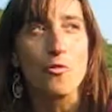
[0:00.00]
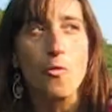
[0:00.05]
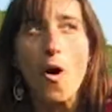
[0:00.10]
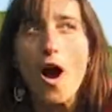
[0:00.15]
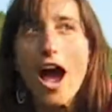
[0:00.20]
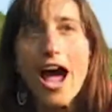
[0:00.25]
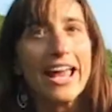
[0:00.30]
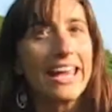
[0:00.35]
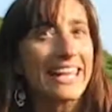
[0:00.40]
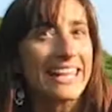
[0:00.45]

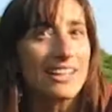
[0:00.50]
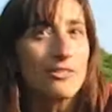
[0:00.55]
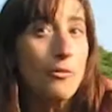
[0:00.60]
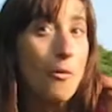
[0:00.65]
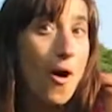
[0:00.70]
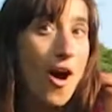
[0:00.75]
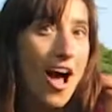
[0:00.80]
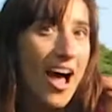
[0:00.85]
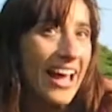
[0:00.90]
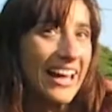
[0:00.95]

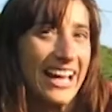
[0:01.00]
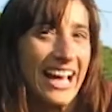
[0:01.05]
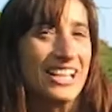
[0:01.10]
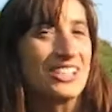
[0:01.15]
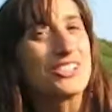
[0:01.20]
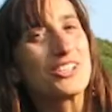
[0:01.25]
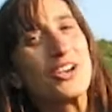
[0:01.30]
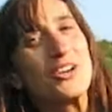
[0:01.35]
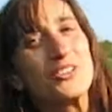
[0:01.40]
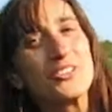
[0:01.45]
why I
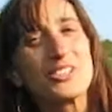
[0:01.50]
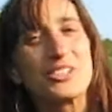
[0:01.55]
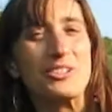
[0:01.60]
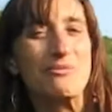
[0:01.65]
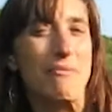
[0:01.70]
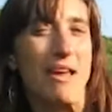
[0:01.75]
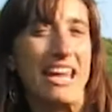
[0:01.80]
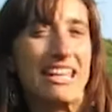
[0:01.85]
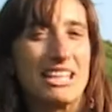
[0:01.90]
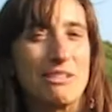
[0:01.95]
chose to
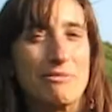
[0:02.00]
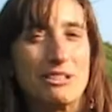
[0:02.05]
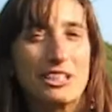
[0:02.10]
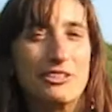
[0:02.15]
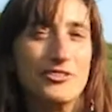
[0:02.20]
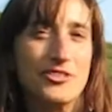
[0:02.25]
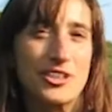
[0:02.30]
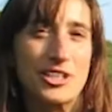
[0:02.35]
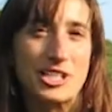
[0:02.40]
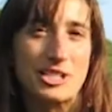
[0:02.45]
make them in the
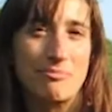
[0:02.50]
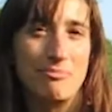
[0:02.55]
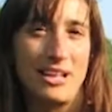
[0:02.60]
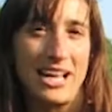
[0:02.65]
first